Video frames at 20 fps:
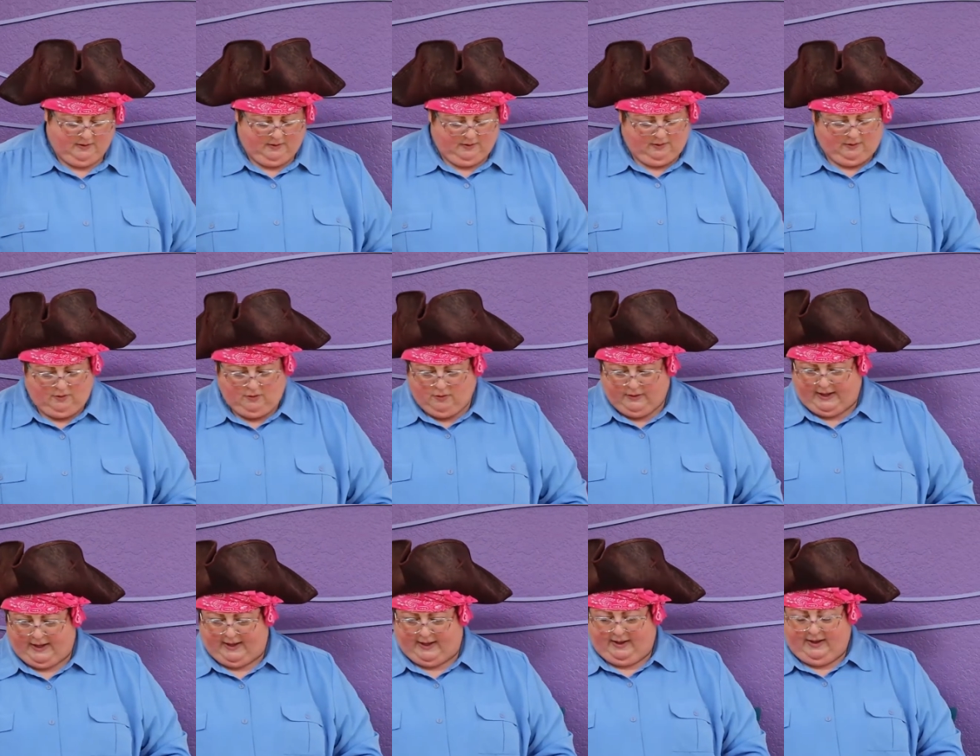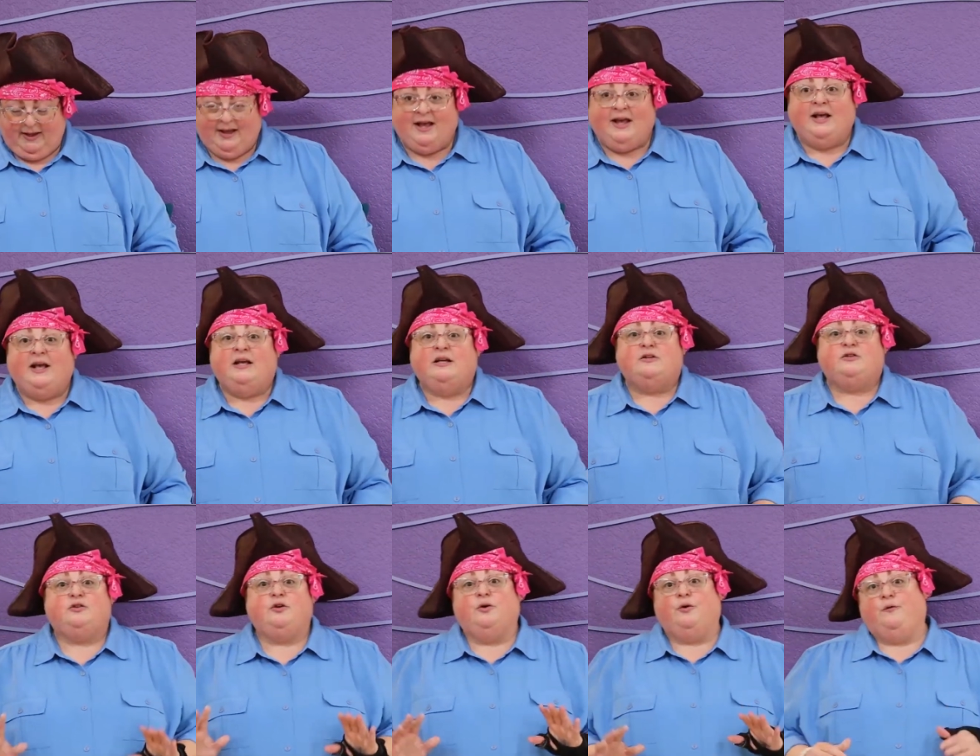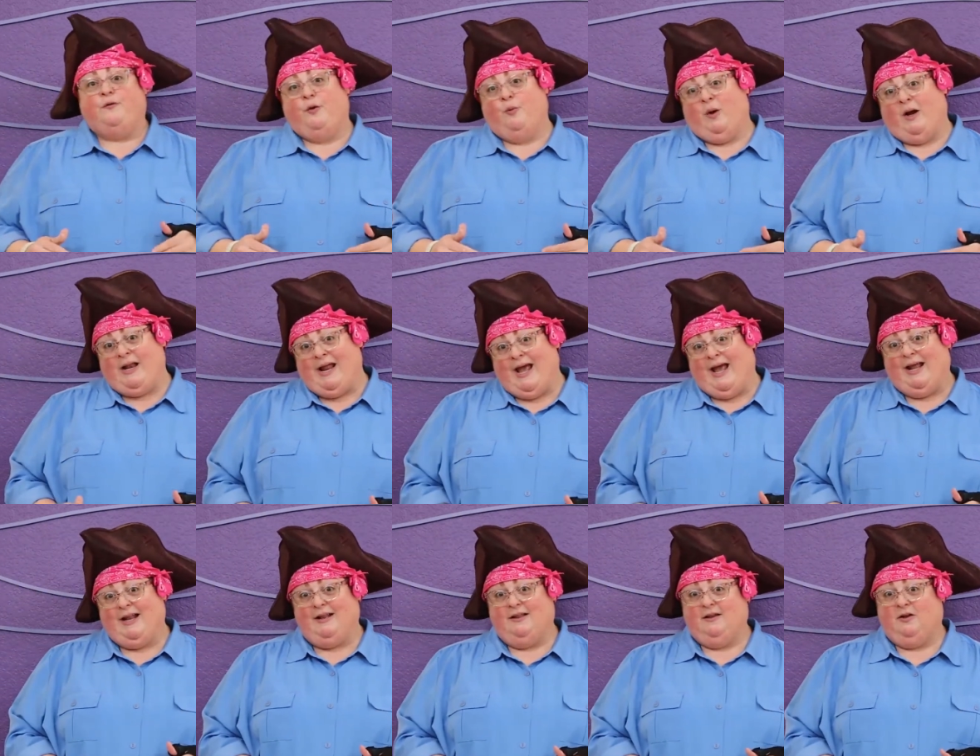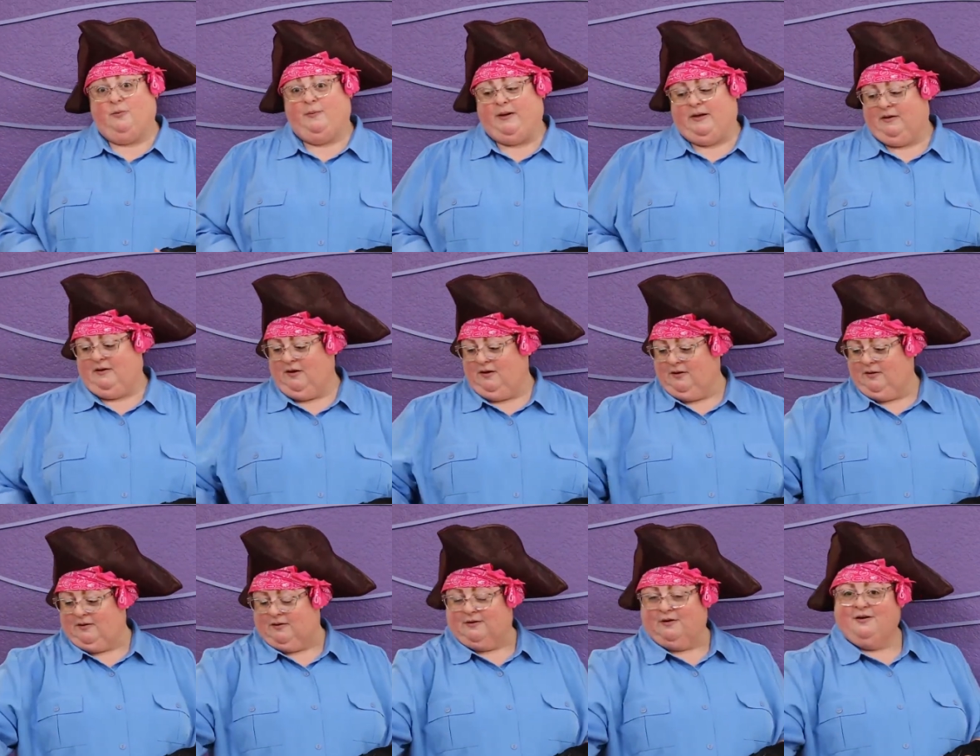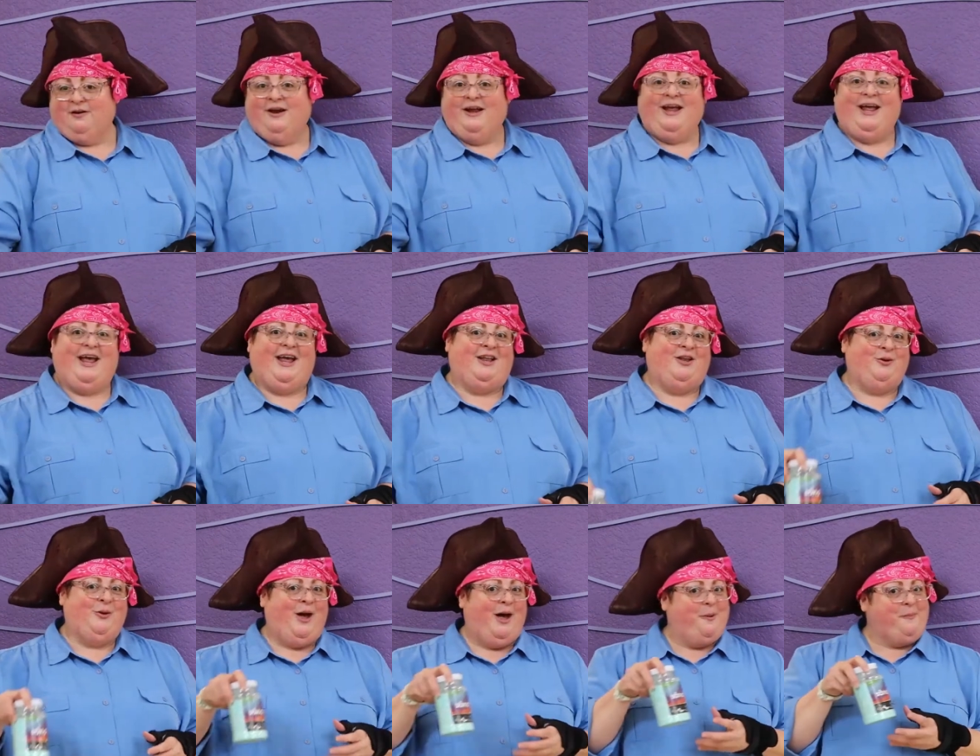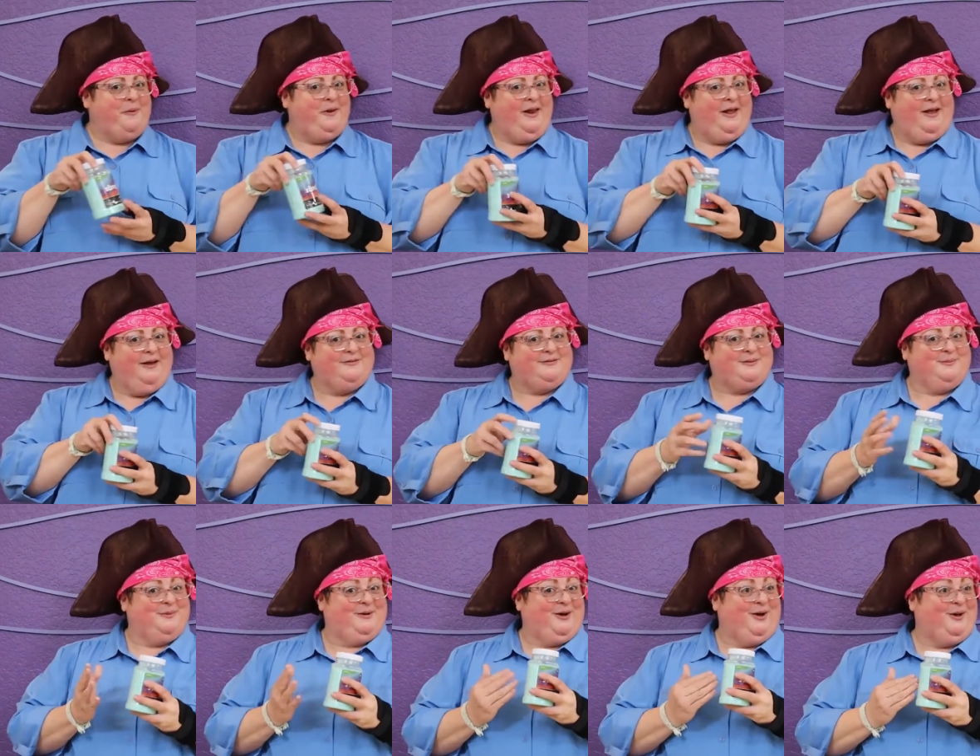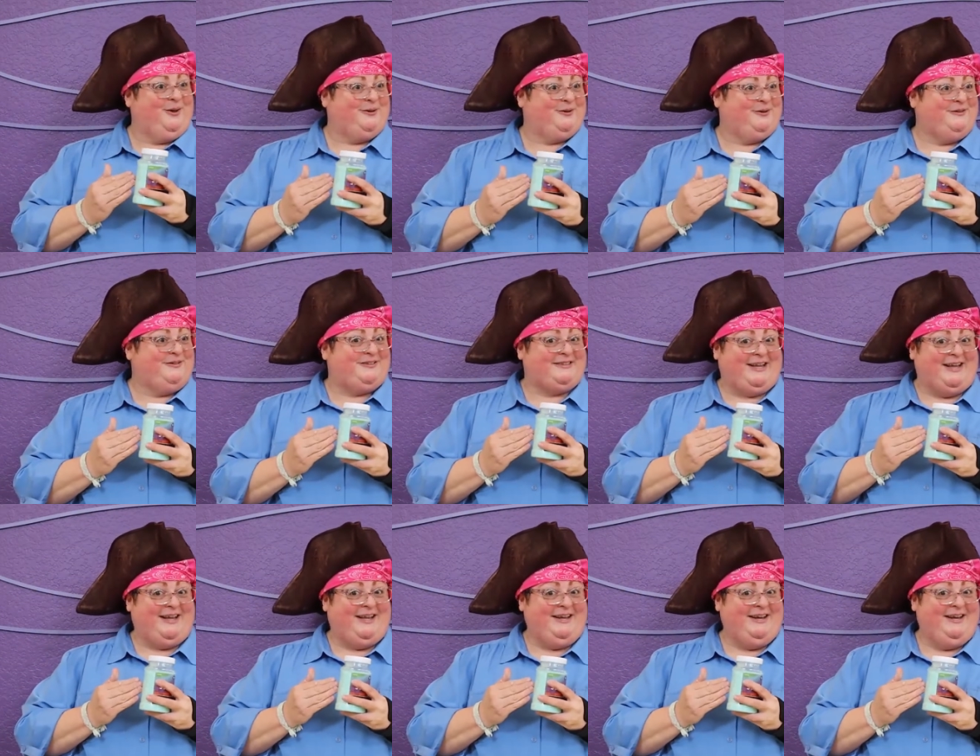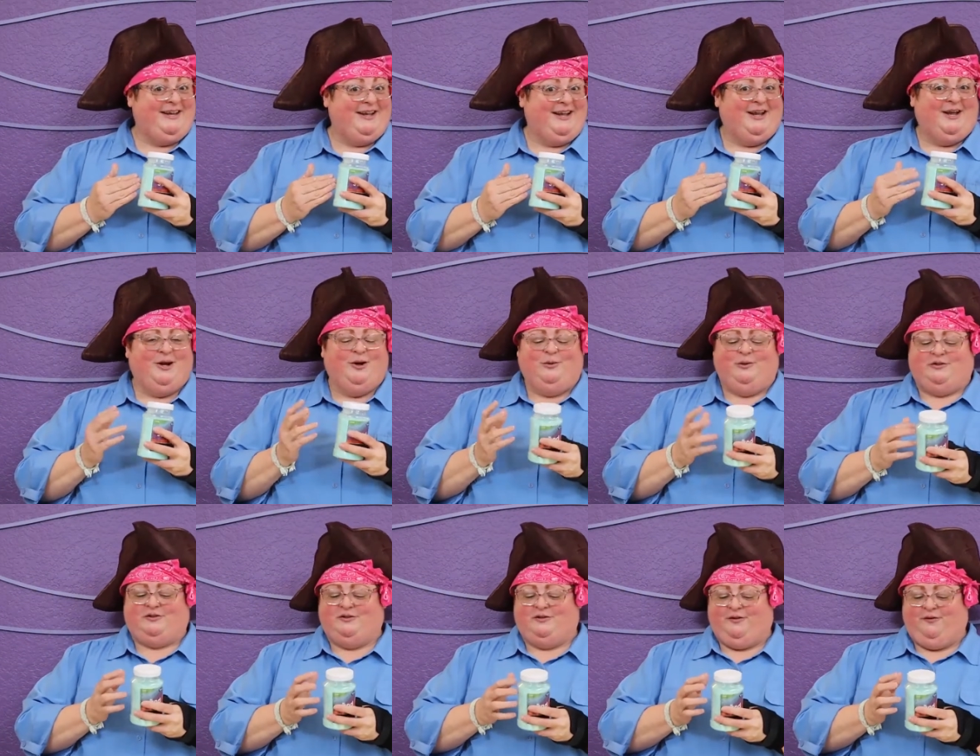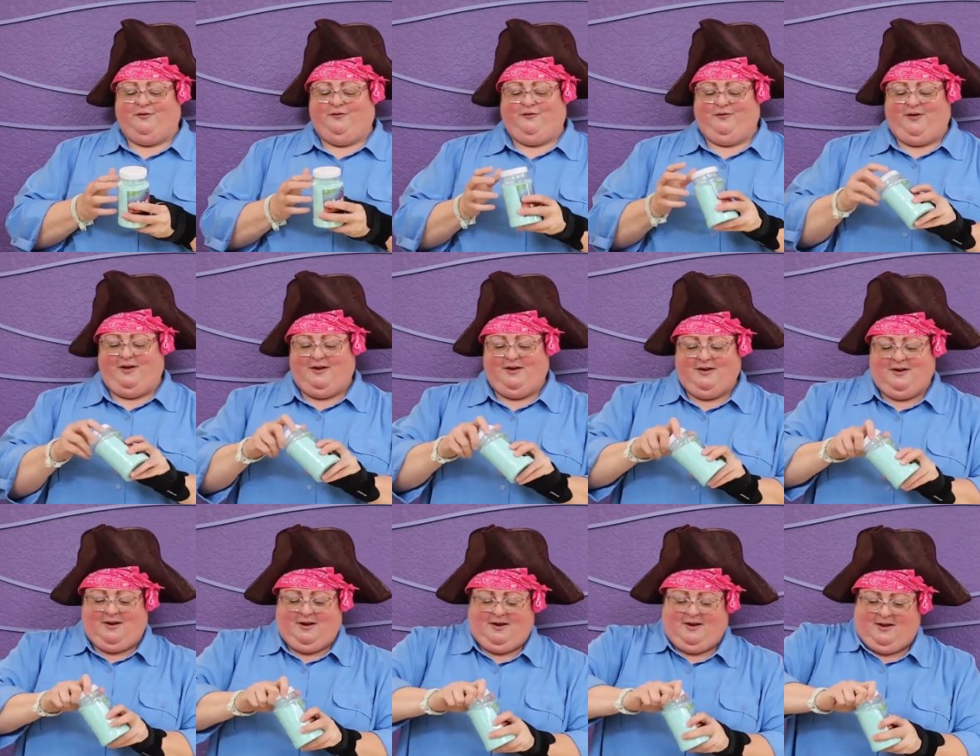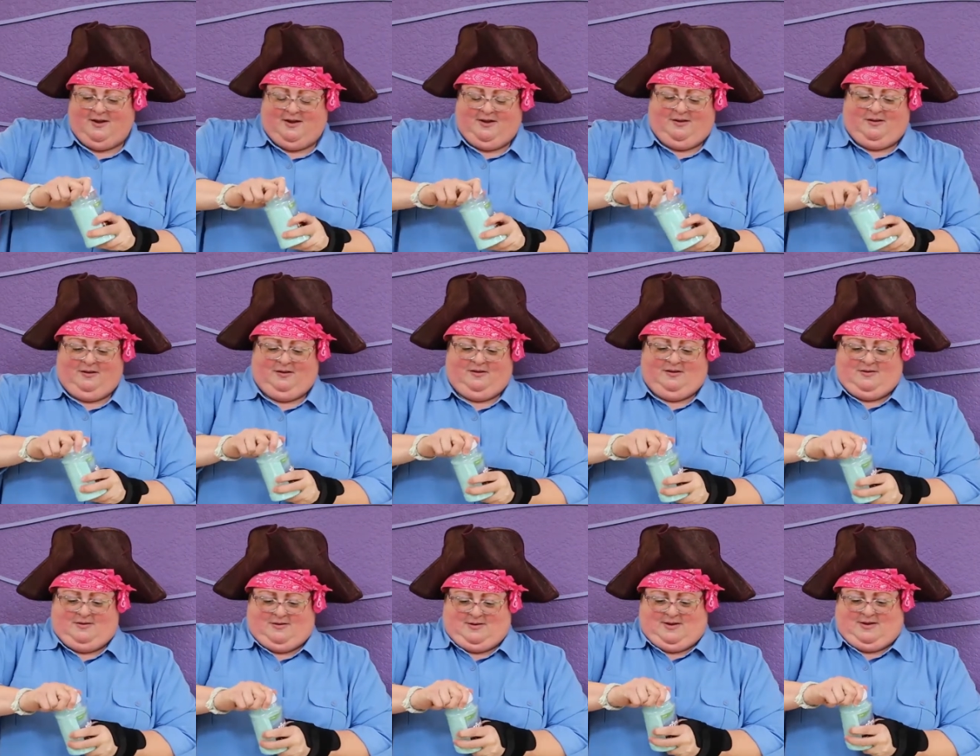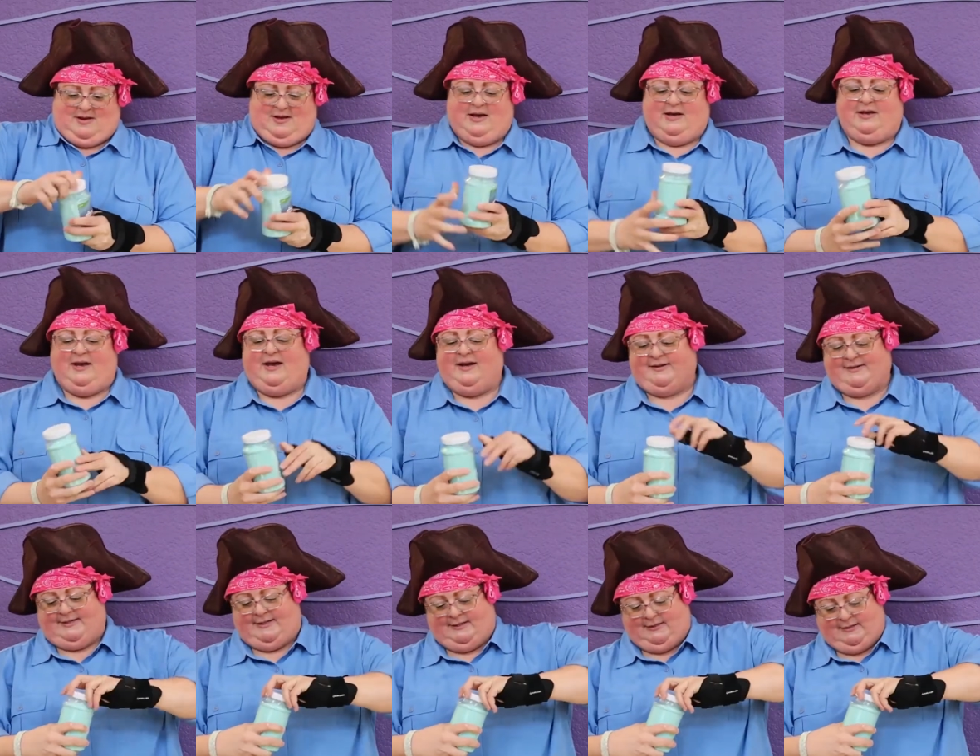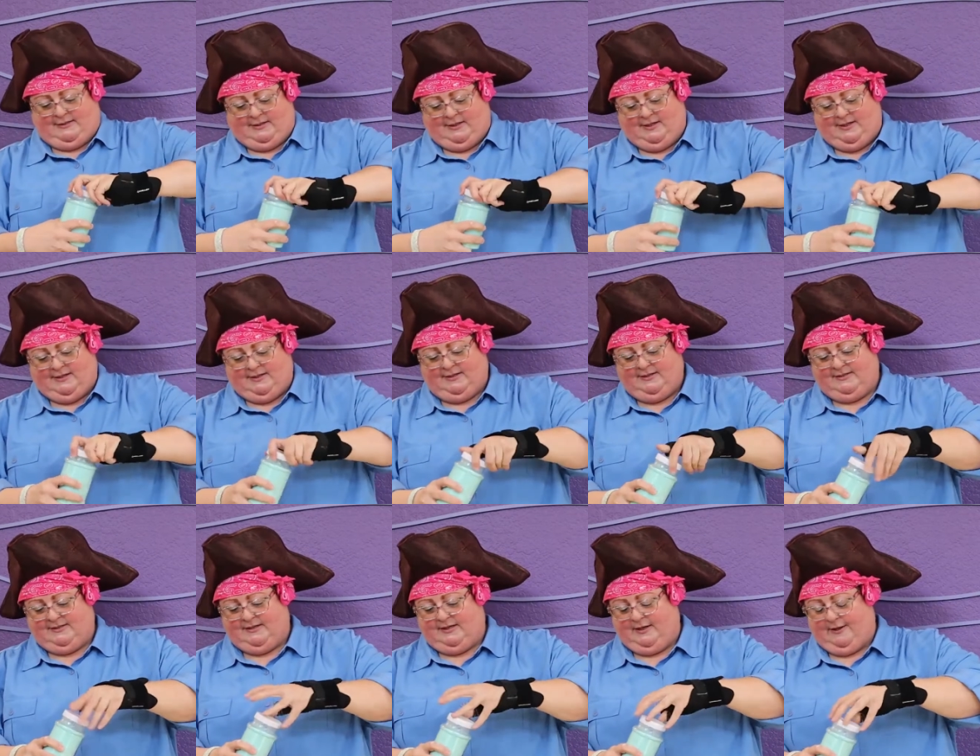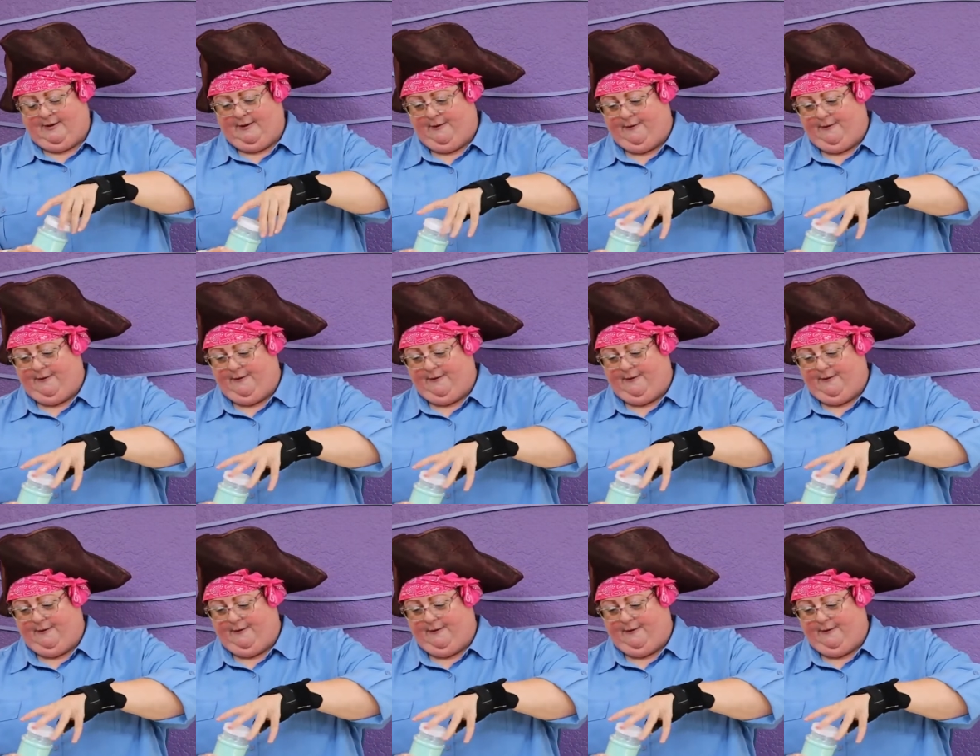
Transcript: Okay, so if you want to add a little bit of color and you happen to have some colored sand, which is a fun accent to this,